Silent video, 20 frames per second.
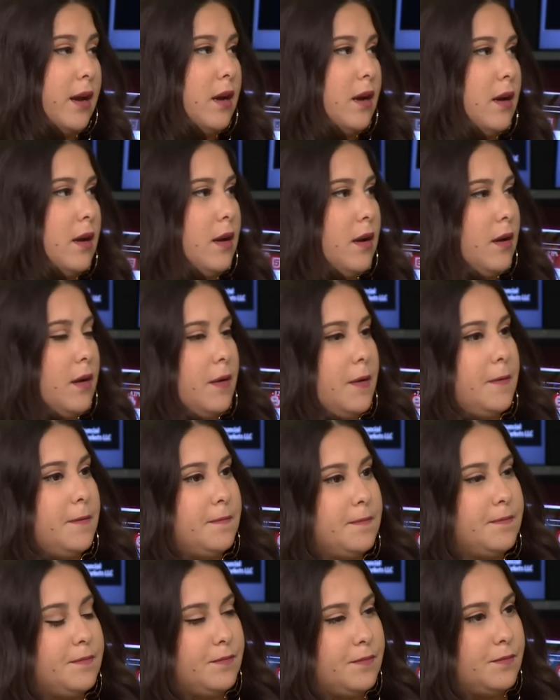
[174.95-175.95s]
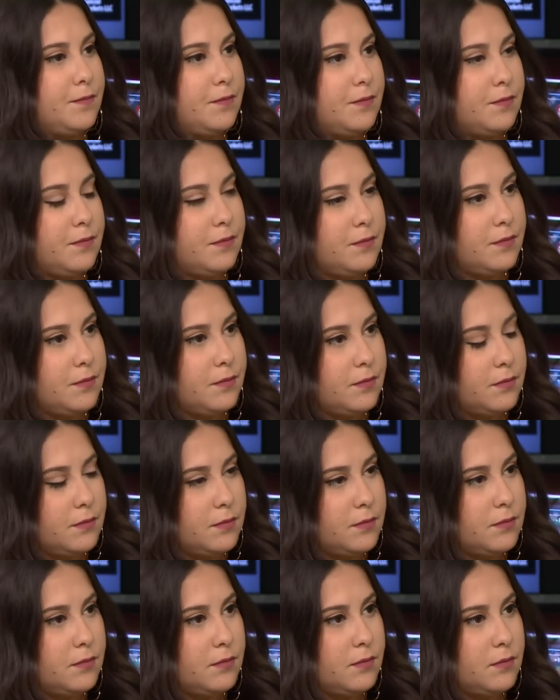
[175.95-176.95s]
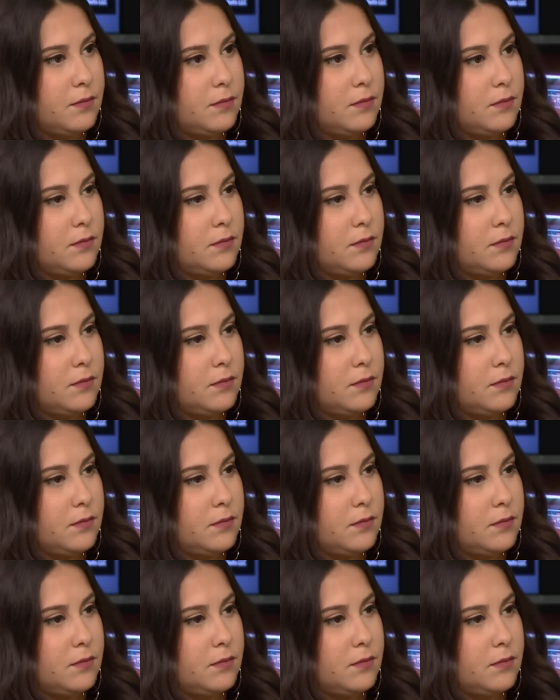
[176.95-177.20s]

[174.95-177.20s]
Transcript: Yeah, one, well. one question investors are asking is whether it's a